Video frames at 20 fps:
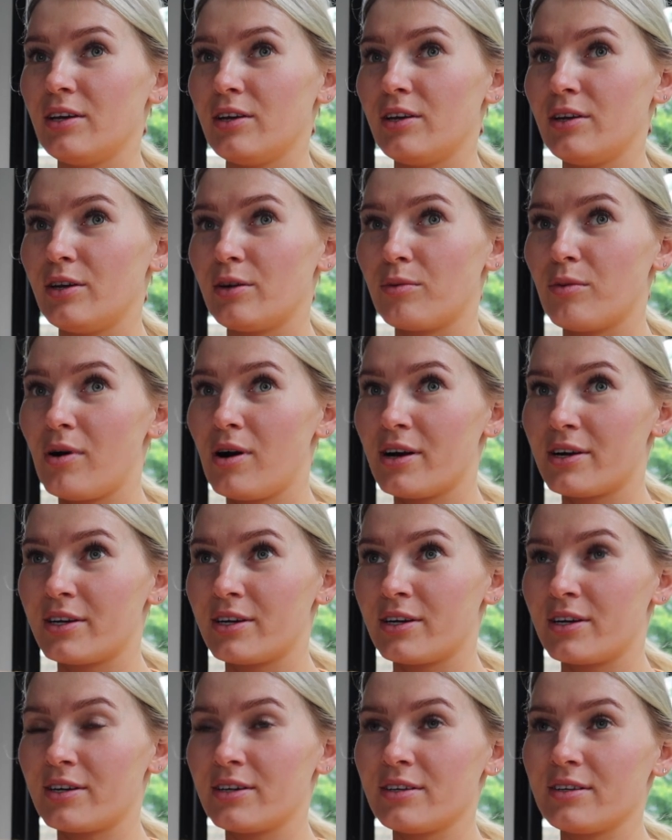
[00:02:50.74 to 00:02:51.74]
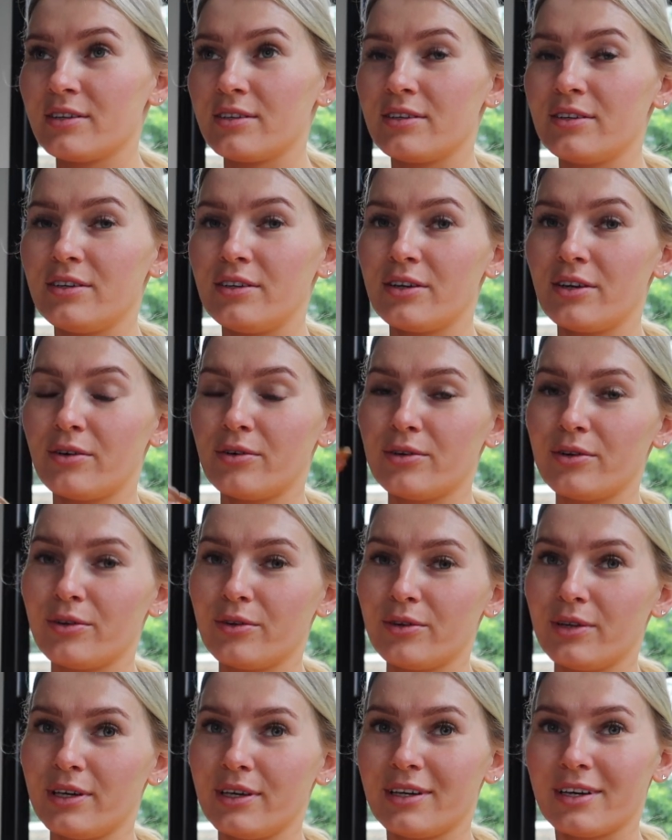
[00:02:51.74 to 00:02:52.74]
your water, you know, you
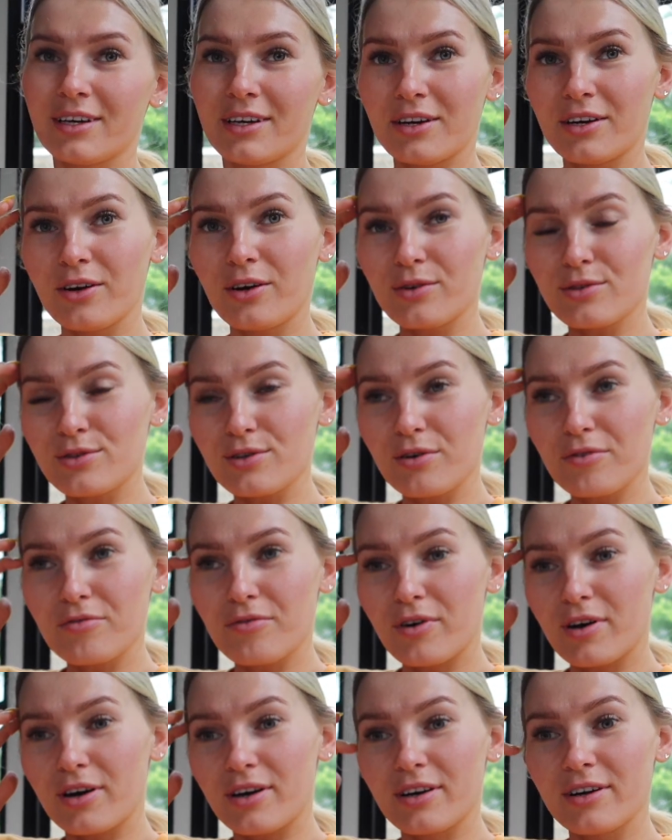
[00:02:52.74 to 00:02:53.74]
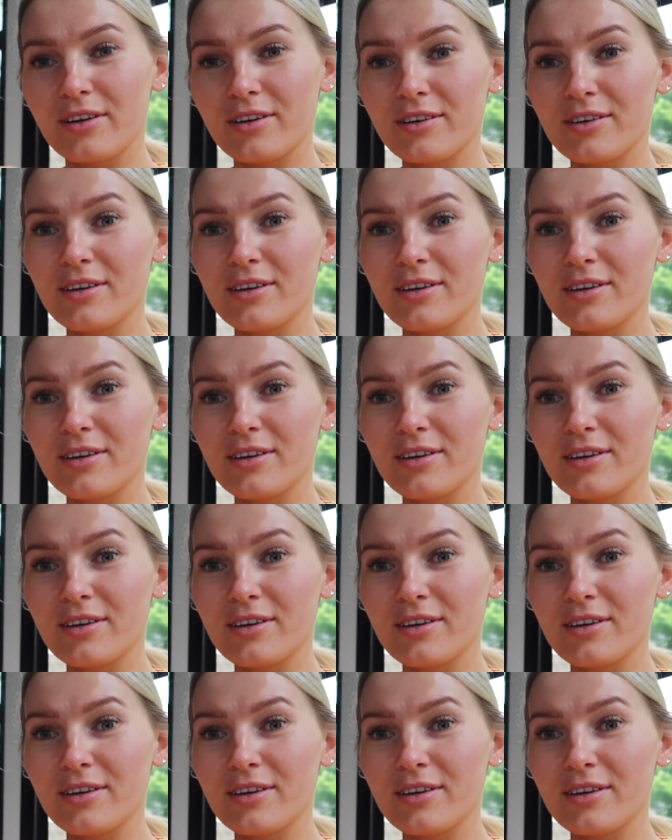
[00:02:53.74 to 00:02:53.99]
only can go so far